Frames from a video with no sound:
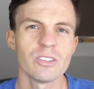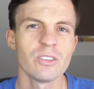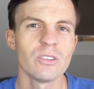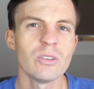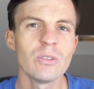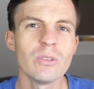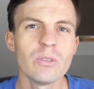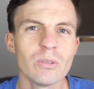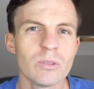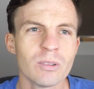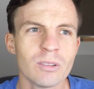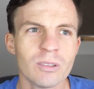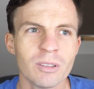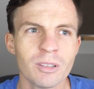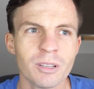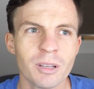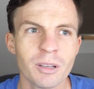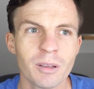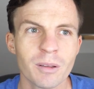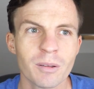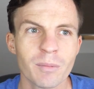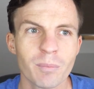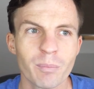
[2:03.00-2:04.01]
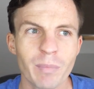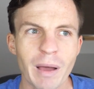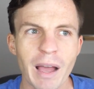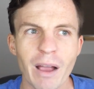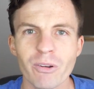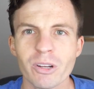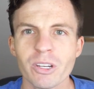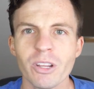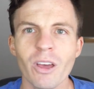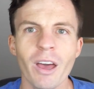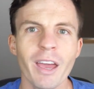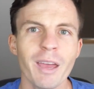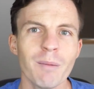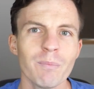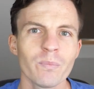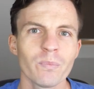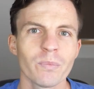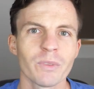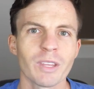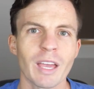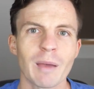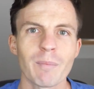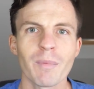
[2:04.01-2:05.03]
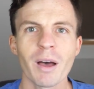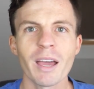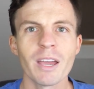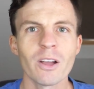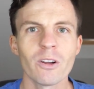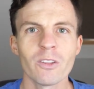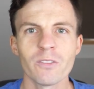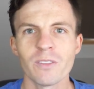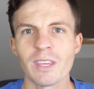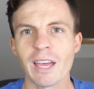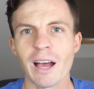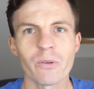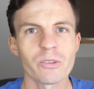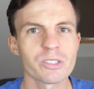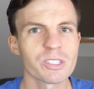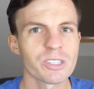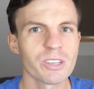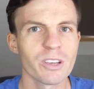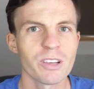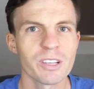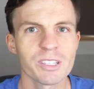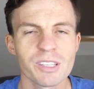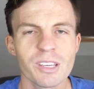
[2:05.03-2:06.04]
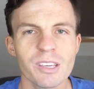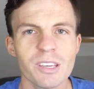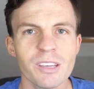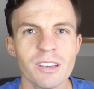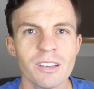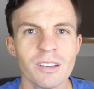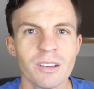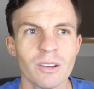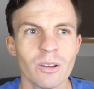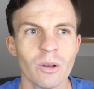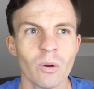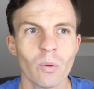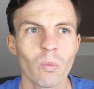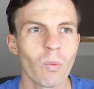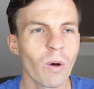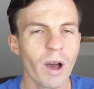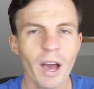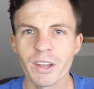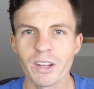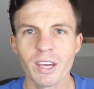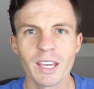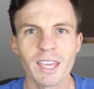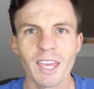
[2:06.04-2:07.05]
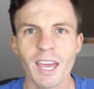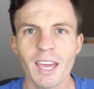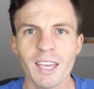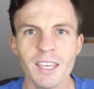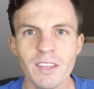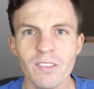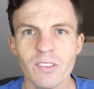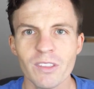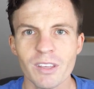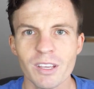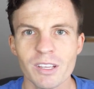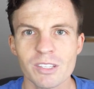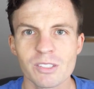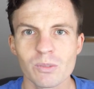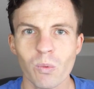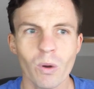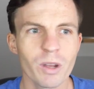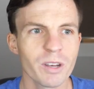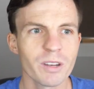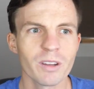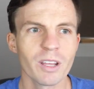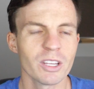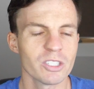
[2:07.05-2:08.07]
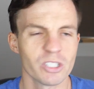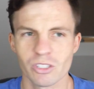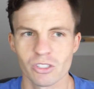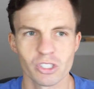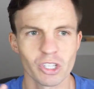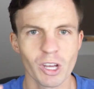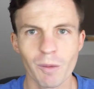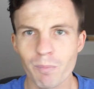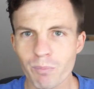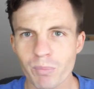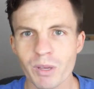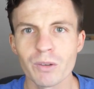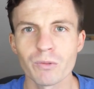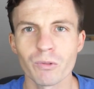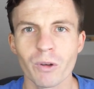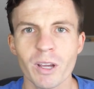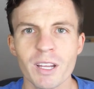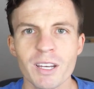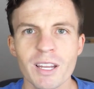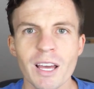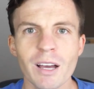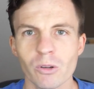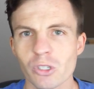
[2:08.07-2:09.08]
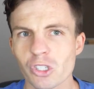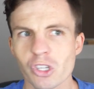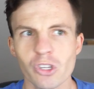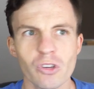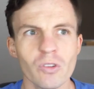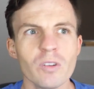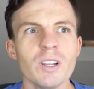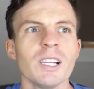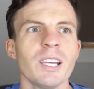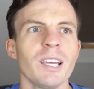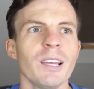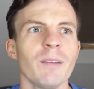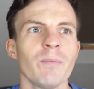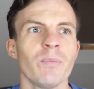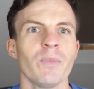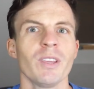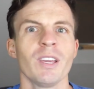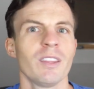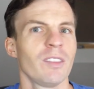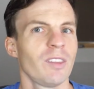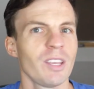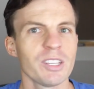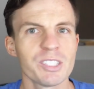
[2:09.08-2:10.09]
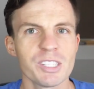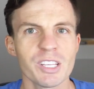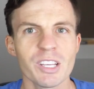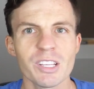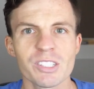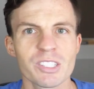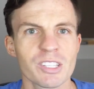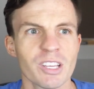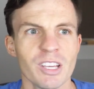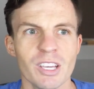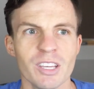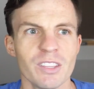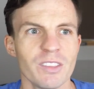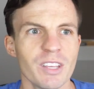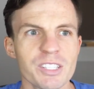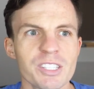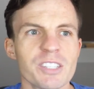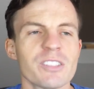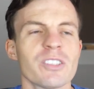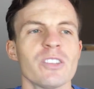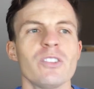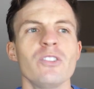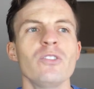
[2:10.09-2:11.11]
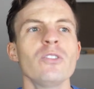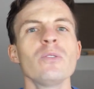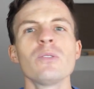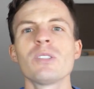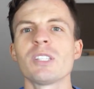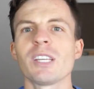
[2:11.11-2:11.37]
a new paradigm? Am I on the outskirts here? Why aren't I getting in this? Why don't I just jump in right now? Surely this is this is a new